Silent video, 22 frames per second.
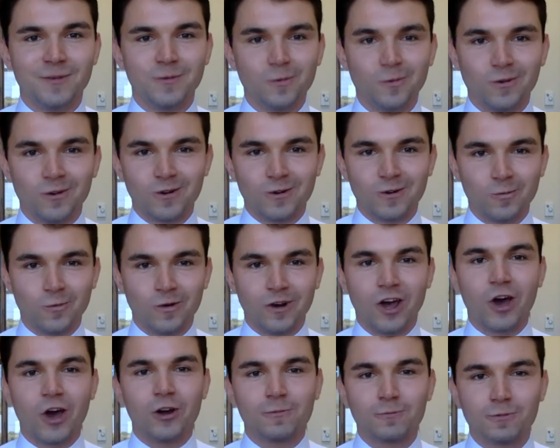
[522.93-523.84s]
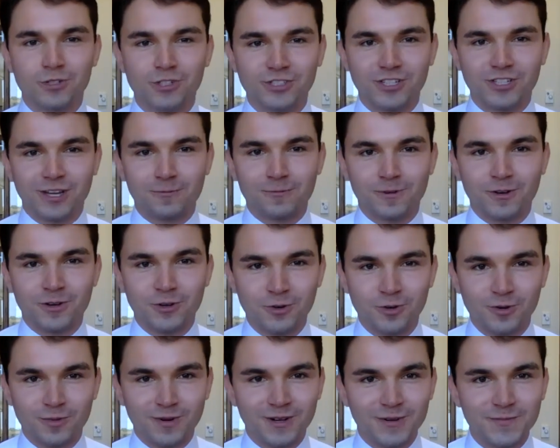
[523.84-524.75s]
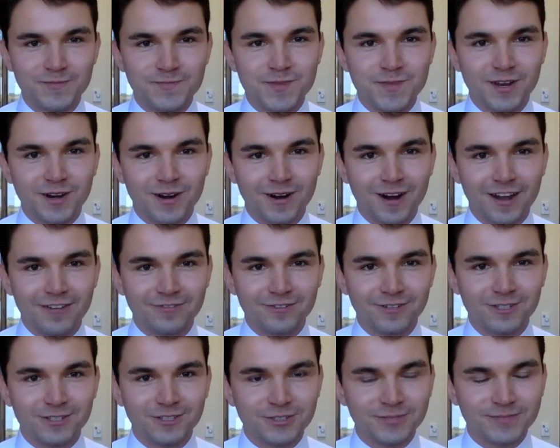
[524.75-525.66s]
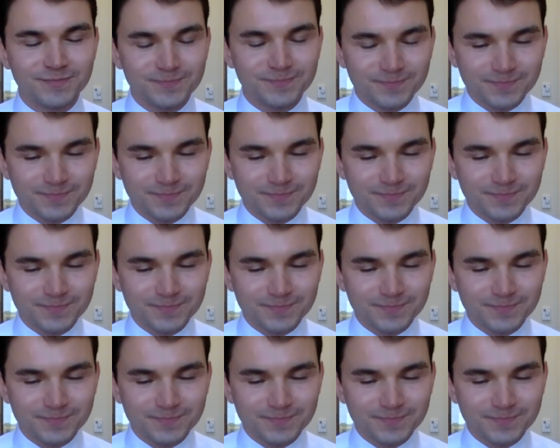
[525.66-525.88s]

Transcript: we're 100% renewable in our efforts.